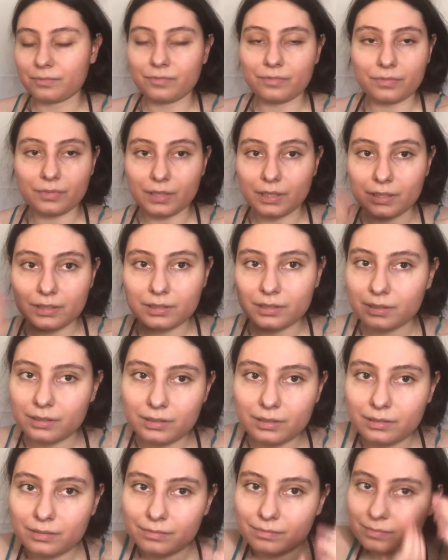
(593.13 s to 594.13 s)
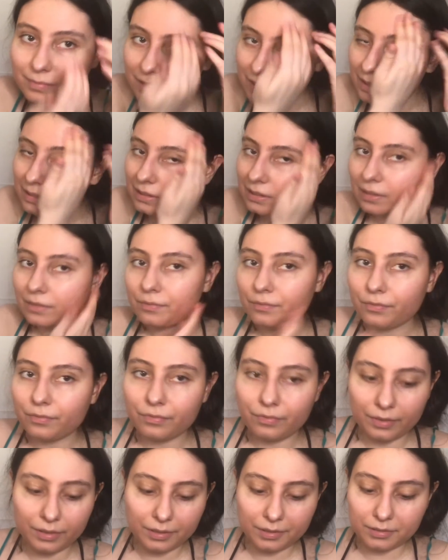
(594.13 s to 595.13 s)
face because I'm
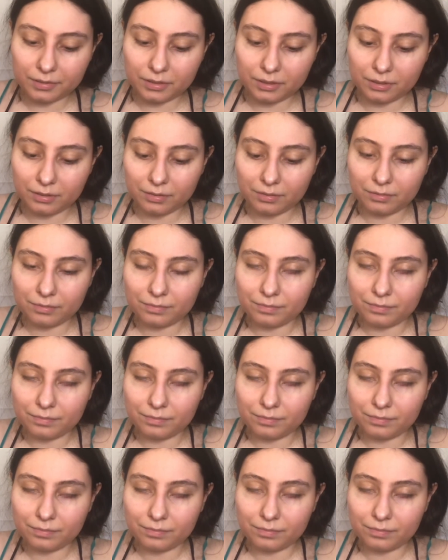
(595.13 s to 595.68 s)
fair. So